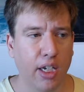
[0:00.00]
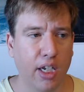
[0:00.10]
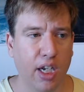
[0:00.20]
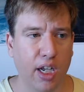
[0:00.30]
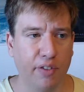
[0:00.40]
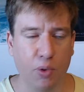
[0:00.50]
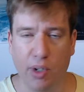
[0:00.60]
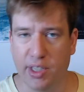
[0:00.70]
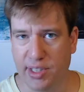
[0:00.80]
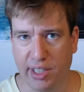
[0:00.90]
Uh, if you
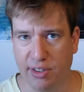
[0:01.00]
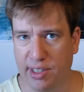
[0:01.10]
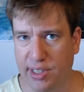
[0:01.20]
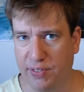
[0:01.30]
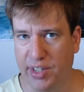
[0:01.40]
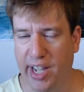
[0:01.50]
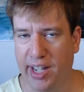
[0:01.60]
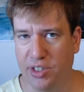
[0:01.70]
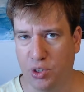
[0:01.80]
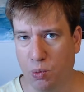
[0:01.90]
want to see a list of that
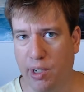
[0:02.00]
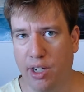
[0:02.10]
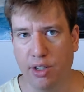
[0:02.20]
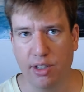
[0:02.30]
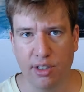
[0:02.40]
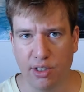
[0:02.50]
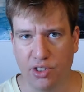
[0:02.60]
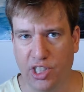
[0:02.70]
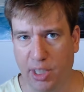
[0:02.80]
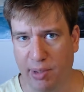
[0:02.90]
as well,
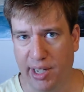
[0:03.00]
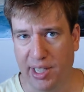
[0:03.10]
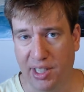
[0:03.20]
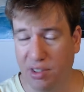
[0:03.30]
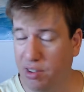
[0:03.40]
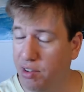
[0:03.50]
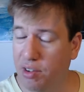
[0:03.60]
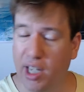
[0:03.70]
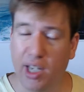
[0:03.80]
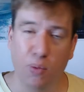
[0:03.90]
check my
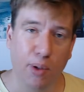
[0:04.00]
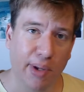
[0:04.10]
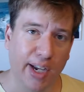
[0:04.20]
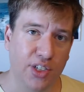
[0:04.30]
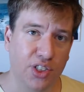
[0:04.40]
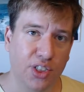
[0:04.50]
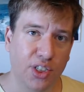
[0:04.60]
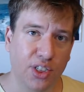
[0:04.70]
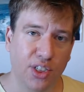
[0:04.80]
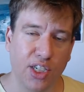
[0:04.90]
uh, webpage,
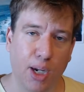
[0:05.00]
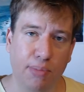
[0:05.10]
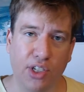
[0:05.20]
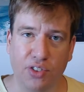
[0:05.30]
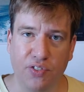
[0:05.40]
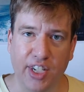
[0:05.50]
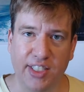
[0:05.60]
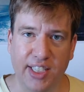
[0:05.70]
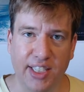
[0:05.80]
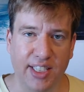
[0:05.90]
common touch of
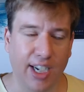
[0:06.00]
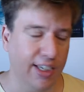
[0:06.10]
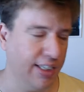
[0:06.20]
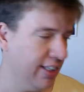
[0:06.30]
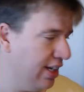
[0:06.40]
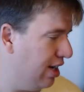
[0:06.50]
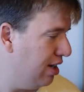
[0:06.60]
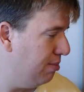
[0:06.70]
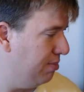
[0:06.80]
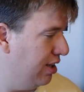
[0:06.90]
fantasy dot com.